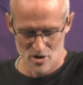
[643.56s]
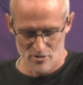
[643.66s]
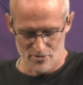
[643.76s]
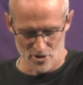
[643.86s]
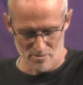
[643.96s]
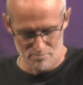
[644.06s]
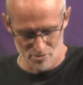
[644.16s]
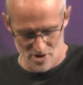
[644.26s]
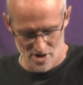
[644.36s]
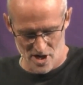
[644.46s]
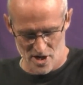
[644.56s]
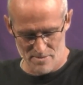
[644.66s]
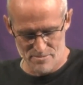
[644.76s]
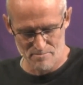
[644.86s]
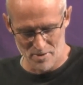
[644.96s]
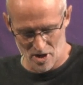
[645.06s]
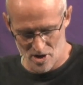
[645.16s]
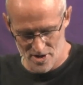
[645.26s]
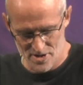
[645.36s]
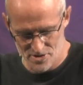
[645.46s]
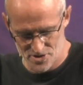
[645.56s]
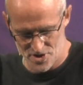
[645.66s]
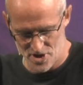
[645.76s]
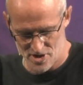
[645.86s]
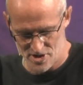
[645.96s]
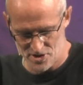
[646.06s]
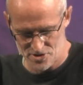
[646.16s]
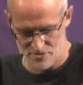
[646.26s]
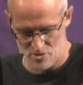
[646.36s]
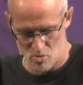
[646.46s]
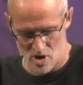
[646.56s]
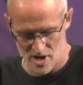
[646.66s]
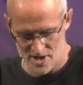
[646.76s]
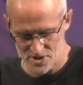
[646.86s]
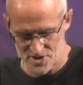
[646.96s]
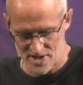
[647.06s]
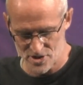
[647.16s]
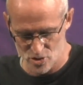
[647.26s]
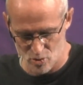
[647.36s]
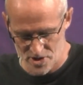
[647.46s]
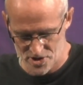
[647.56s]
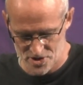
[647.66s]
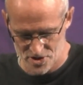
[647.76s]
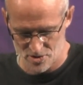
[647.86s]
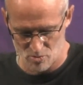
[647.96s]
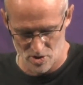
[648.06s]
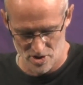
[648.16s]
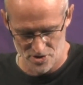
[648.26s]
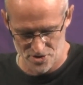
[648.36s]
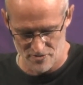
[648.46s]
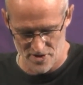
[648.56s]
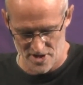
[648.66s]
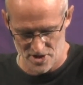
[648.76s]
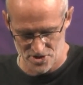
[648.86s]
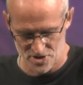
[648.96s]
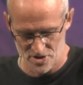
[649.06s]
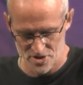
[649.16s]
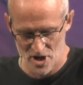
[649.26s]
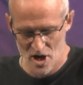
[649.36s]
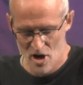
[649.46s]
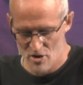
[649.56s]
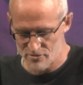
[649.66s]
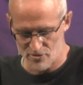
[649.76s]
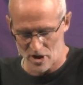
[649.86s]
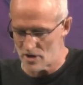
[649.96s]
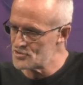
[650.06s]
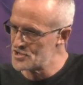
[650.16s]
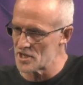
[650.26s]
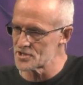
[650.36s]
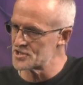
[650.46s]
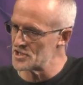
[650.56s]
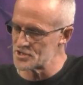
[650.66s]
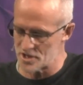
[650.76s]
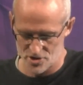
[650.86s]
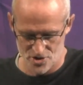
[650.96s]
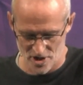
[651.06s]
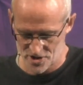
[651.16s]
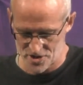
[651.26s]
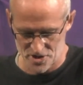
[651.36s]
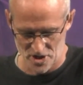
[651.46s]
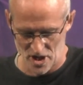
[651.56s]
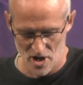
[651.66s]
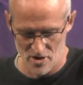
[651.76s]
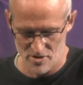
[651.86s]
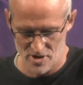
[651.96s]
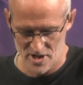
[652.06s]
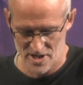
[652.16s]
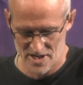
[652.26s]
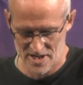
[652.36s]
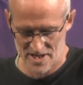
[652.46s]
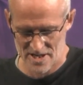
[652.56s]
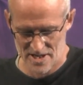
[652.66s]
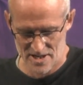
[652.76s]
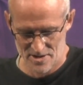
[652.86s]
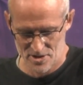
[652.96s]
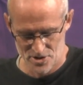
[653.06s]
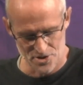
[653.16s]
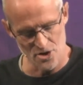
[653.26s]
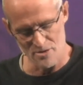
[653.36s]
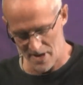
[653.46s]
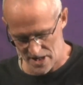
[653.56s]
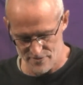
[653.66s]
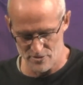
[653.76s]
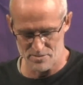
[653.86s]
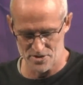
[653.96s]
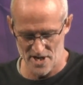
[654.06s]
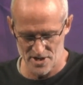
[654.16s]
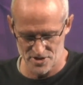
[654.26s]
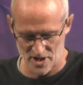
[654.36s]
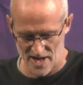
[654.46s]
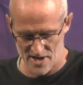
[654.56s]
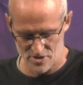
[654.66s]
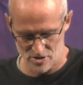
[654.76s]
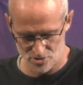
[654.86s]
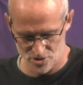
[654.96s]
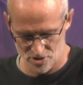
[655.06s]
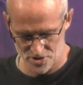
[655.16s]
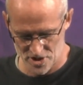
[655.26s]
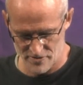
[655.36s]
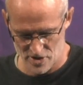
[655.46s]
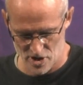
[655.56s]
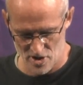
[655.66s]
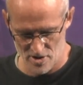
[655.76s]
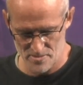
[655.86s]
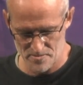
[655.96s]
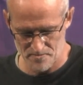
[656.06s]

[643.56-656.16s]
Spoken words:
For a bribe blinds the eyes of the wise and twists the words of the innocent. Follow justice and justice alone, so that you may live and possess the land the Lord your God is giving you.